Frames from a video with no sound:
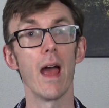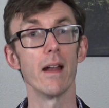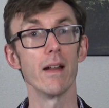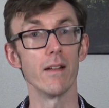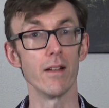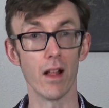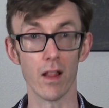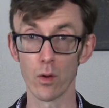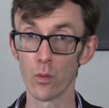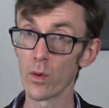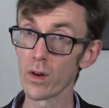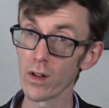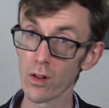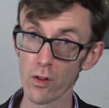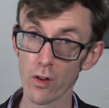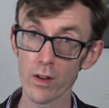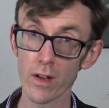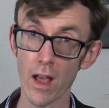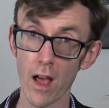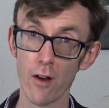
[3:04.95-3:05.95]
And another one to
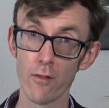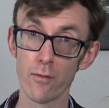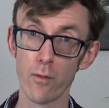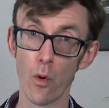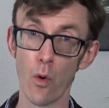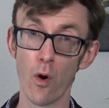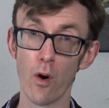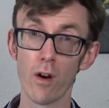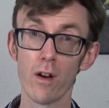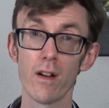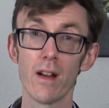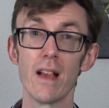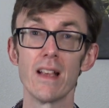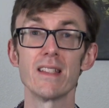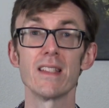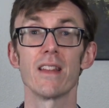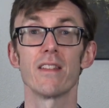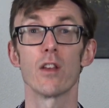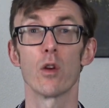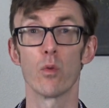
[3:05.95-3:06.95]
look out for
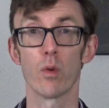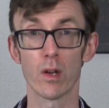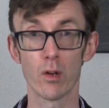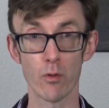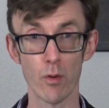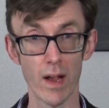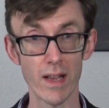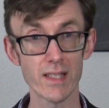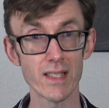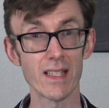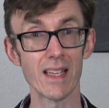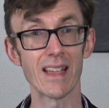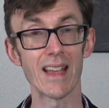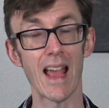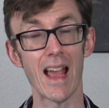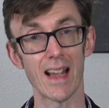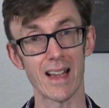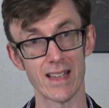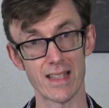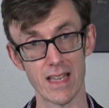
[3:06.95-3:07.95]
is that they're regressing
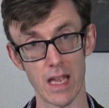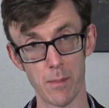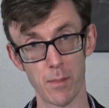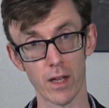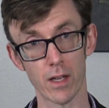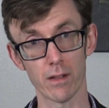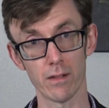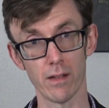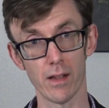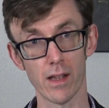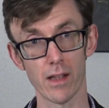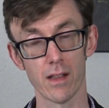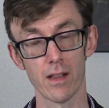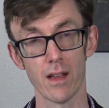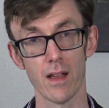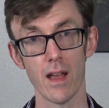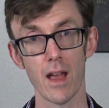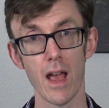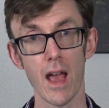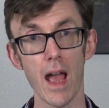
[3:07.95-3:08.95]
academically
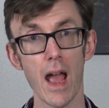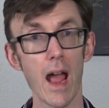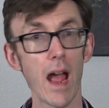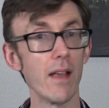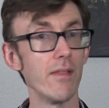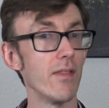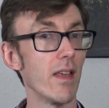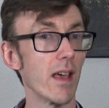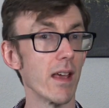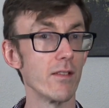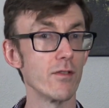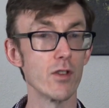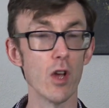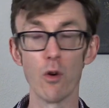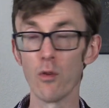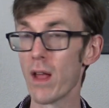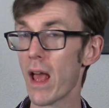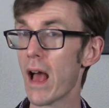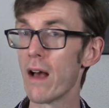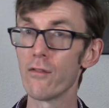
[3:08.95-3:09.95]
and they
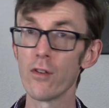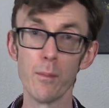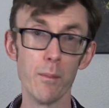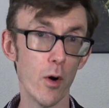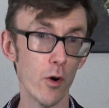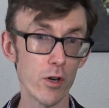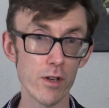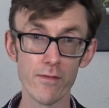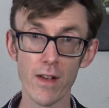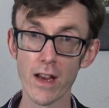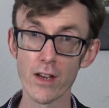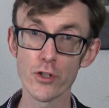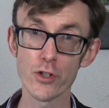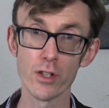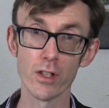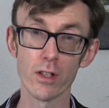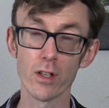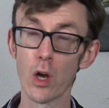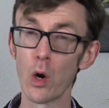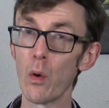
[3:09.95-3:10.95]
don't have a
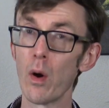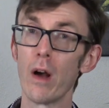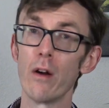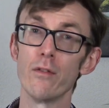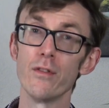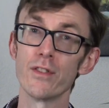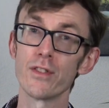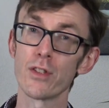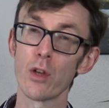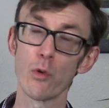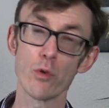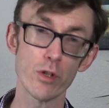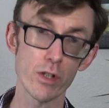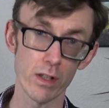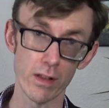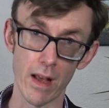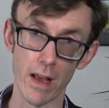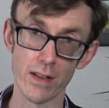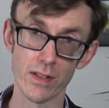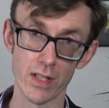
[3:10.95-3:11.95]
motivation to go out and
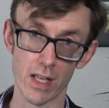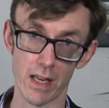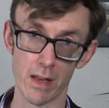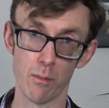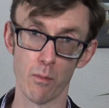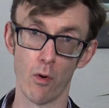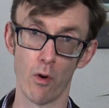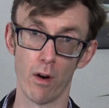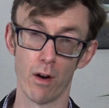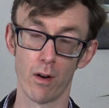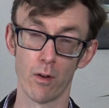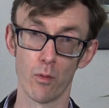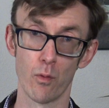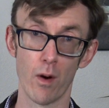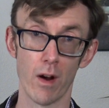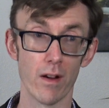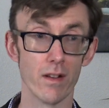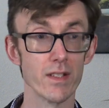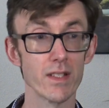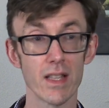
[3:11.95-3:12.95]
socialize anymore.
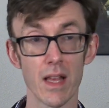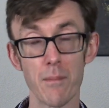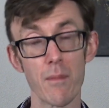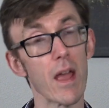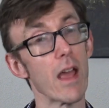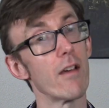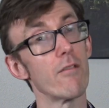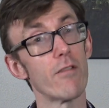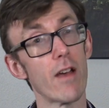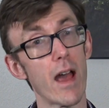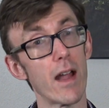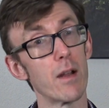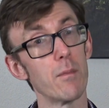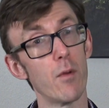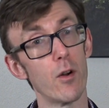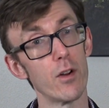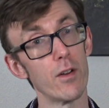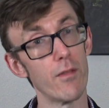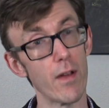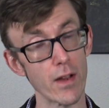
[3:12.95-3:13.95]
Whereas they may have had a
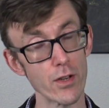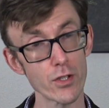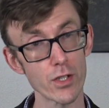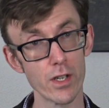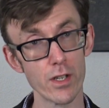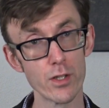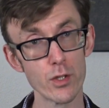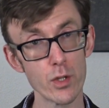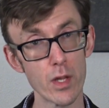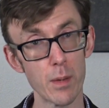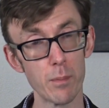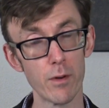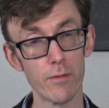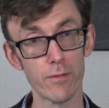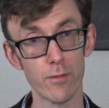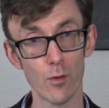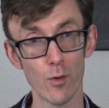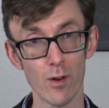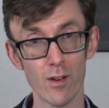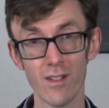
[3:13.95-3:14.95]
motivation to do that
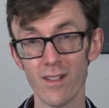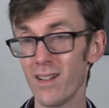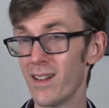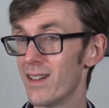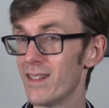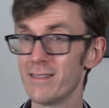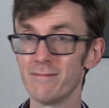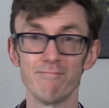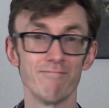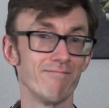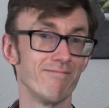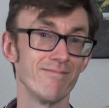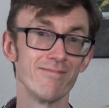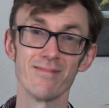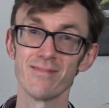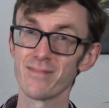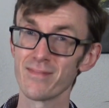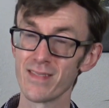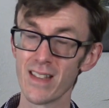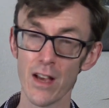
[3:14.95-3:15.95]
before,
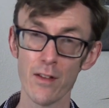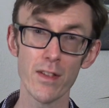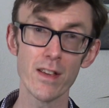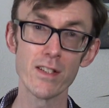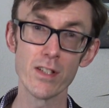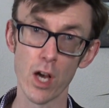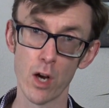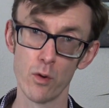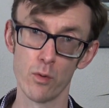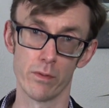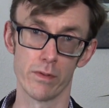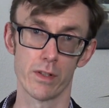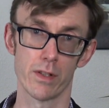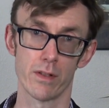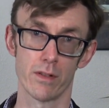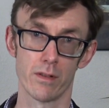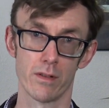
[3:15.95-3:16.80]
now they don't.